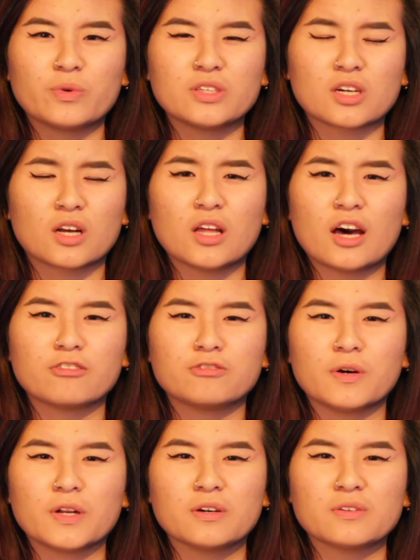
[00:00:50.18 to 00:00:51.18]
we took a lot of
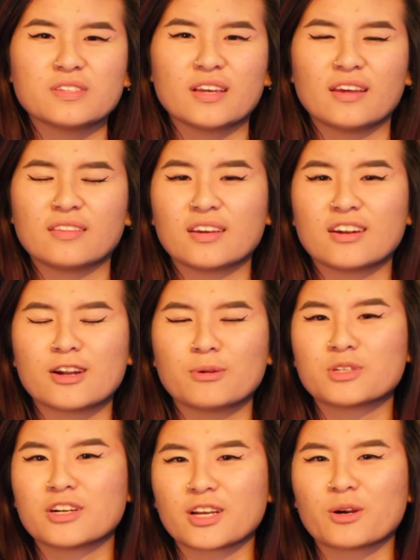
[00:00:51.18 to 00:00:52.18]
photos and they ended
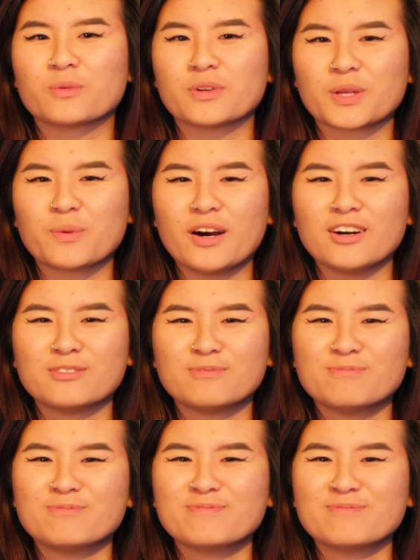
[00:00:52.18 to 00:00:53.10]
up turning out really well.